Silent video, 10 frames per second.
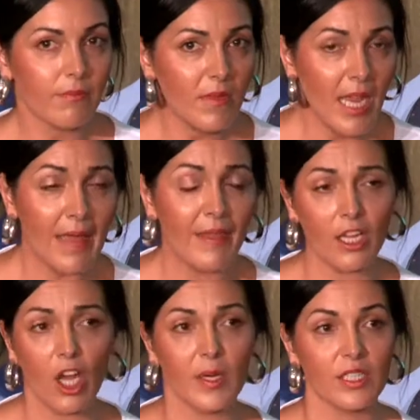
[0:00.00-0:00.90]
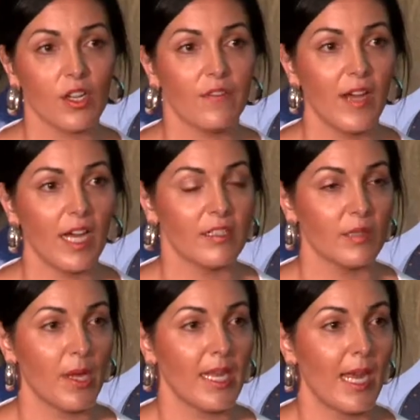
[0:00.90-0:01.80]
and then going so far as
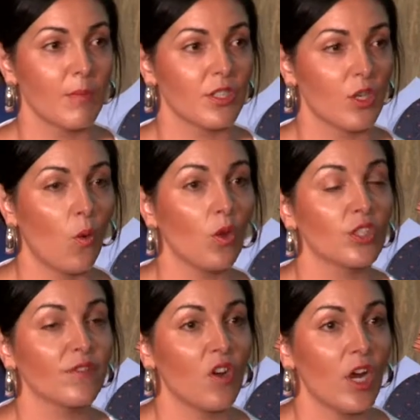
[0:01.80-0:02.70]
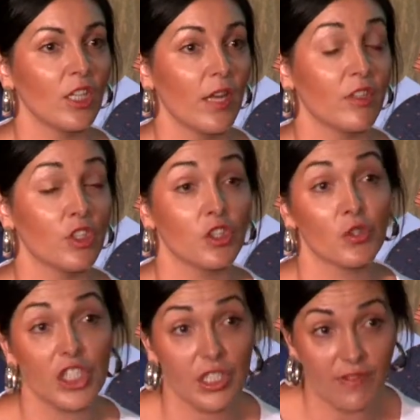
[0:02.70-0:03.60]
being able to quantify like the
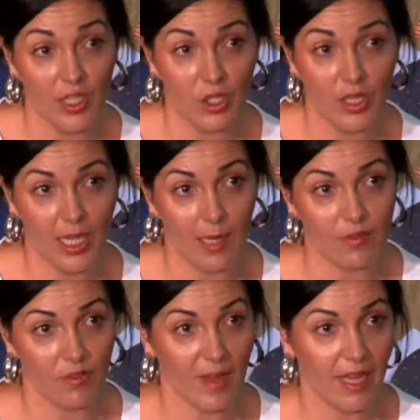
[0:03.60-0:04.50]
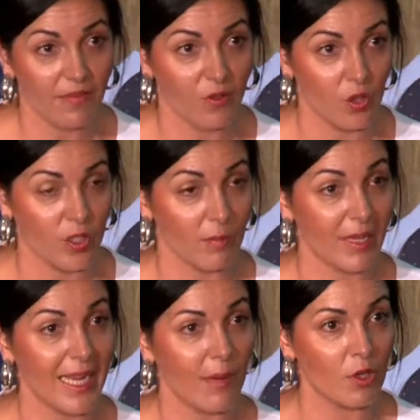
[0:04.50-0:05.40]
nutrition value that comes from that food and
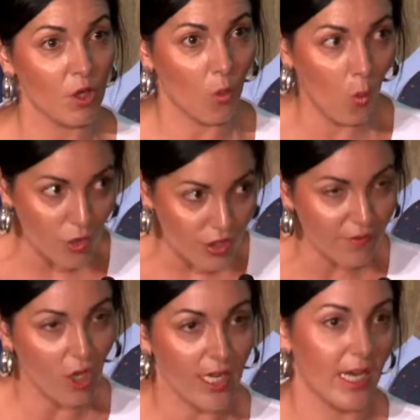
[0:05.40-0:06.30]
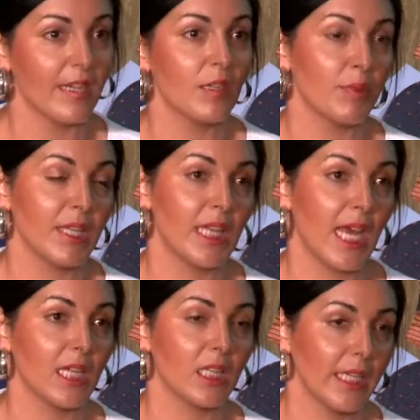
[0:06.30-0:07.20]
being able to quantify and underpin
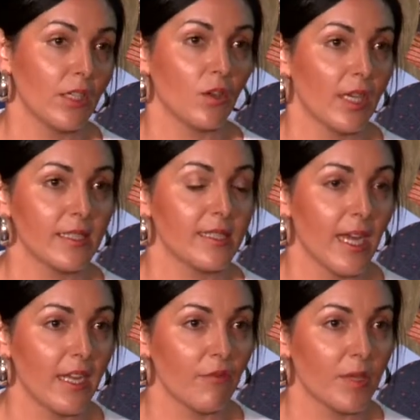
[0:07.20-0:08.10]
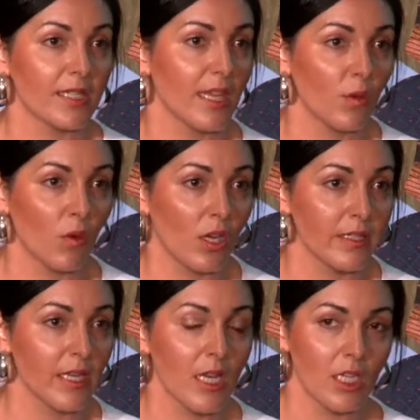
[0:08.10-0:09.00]
that clean green and safe because
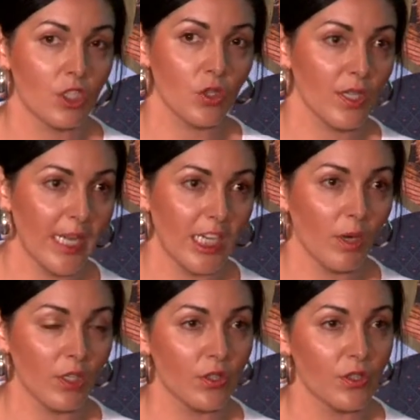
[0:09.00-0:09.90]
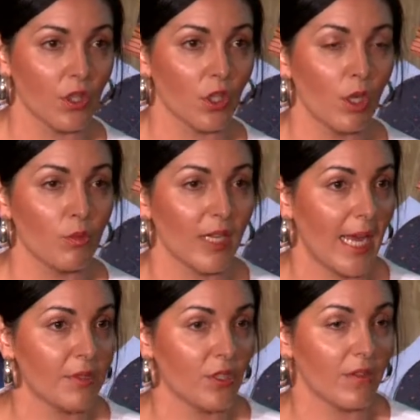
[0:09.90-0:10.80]
otherwise shouldn't anyone who's got a
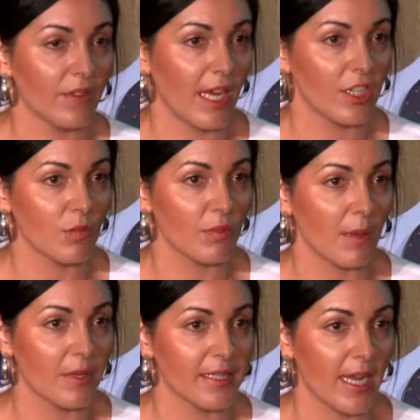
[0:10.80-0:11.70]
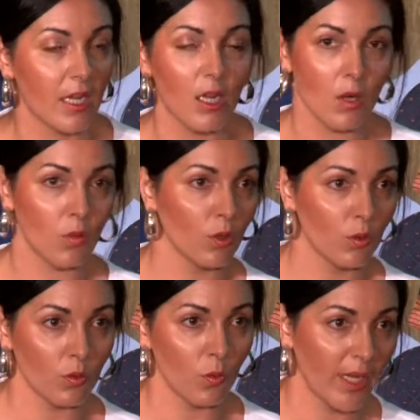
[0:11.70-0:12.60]
GlobalGAP certification be able to say
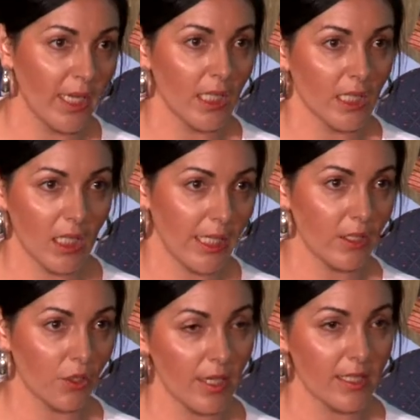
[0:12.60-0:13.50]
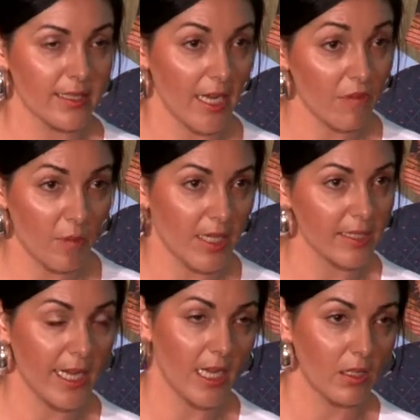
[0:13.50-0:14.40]
well we're clean and green and safe because
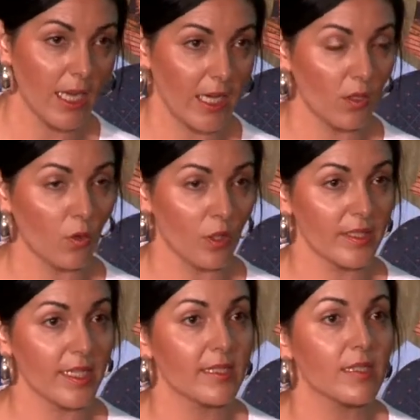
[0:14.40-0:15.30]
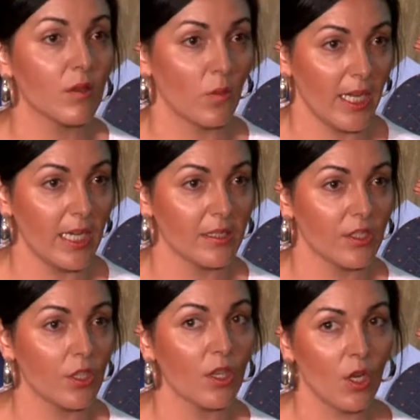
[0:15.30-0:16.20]
our, our audit says that we are
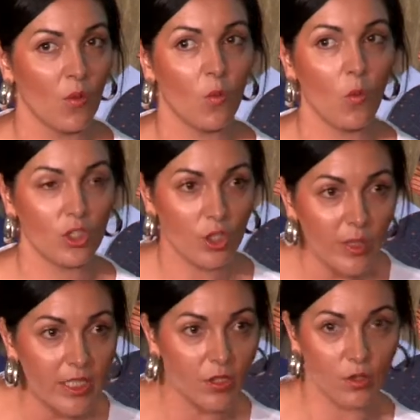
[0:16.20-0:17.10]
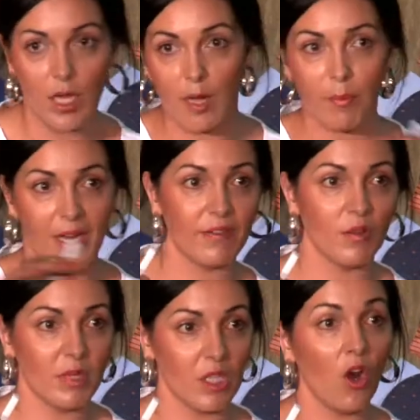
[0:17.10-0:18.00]
so what do we do above
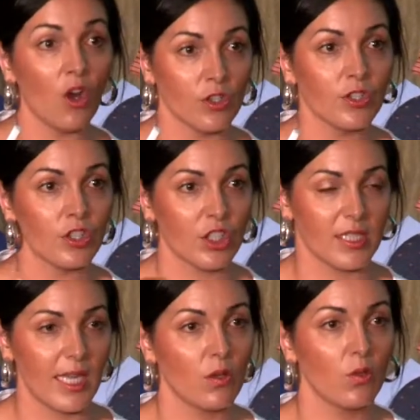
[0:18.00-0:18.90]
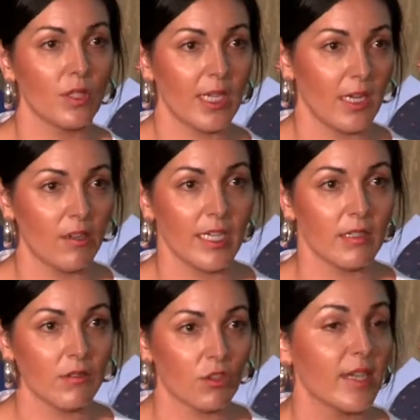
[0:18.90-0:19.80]
and beyond just that ordinary
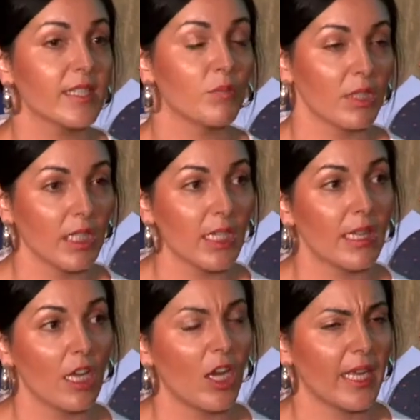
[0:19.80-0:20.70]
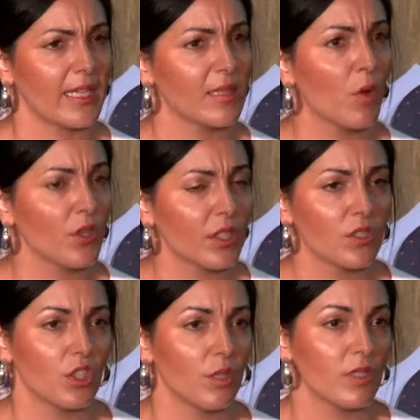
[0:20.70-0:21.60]
traceability that I guess most
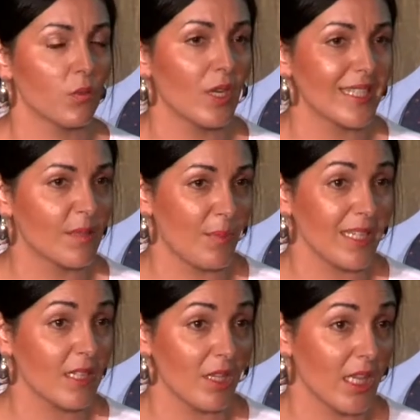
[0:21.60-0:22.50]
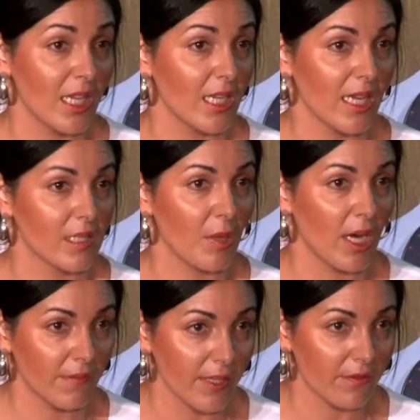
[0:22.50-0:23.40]
consumers would expect to be there as
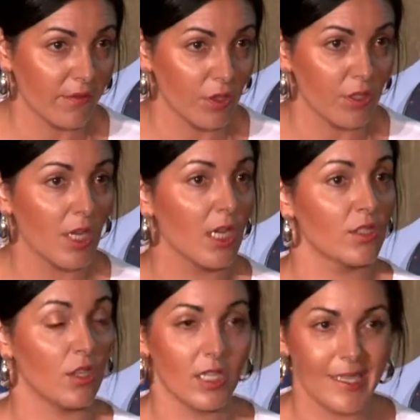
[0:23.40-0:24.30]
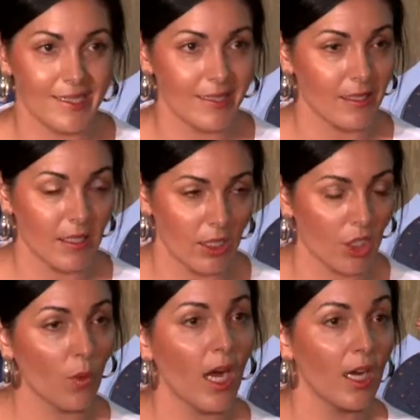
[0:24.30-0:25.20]
part of their food? So, yes, is it a
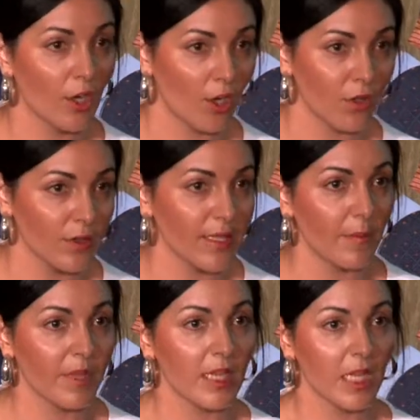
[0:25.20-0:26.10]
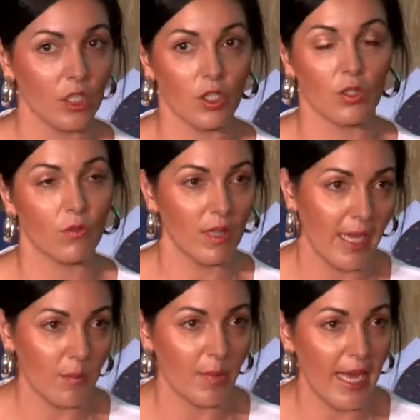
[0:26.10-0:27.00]
QR code or something that you can
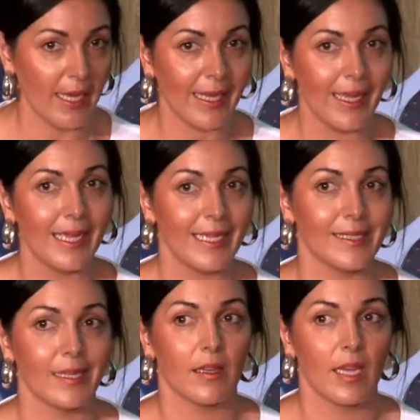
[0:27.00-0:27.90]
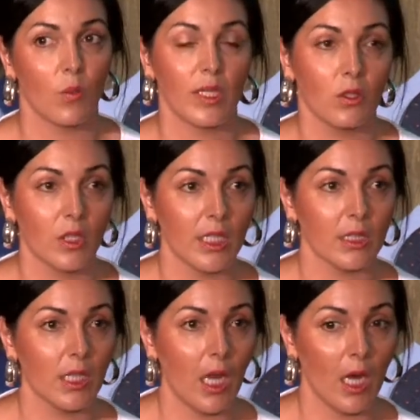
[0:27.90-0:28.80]
relate back? Is it that we look at
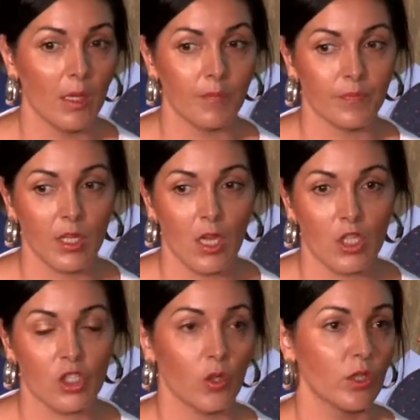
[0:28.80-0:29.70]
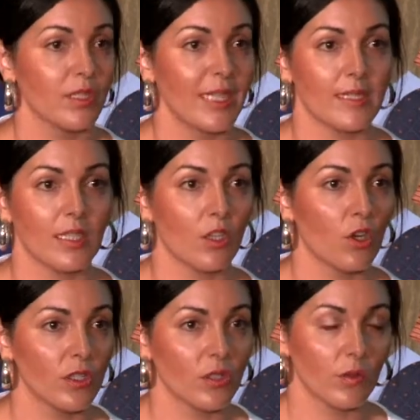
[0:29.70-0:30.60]
um, soil testing
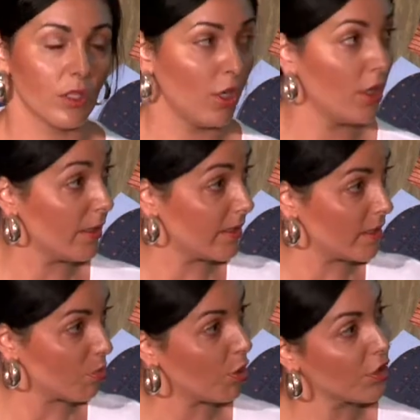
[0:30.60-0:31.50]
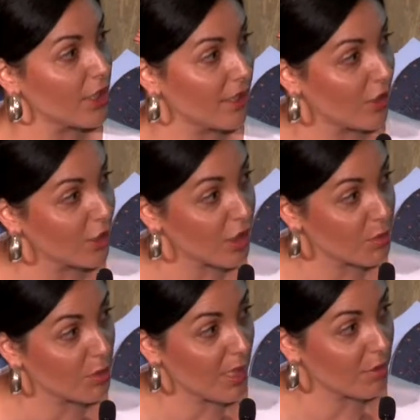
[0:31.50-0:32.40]
across, you know, this is a project that I'd like to
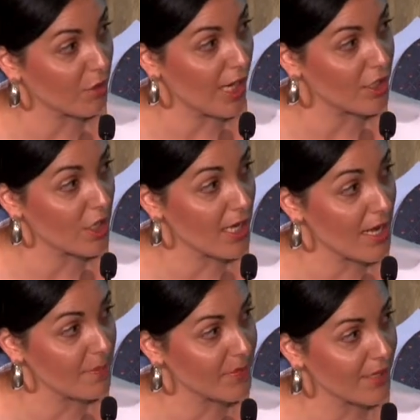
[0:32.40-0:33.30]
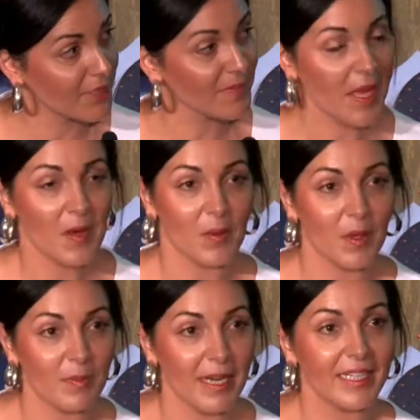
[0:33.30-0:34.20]
put up through HIA, David,
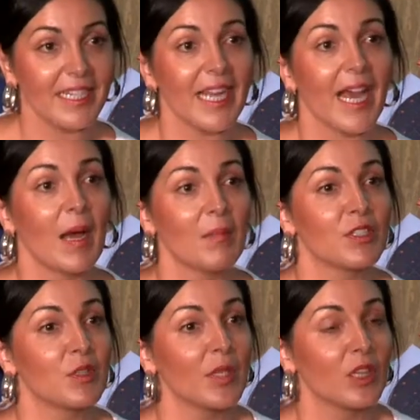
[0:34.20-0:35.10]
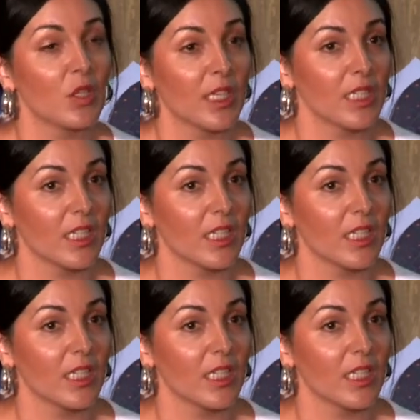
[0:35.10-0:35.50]
while I'm at it. Um, do we look at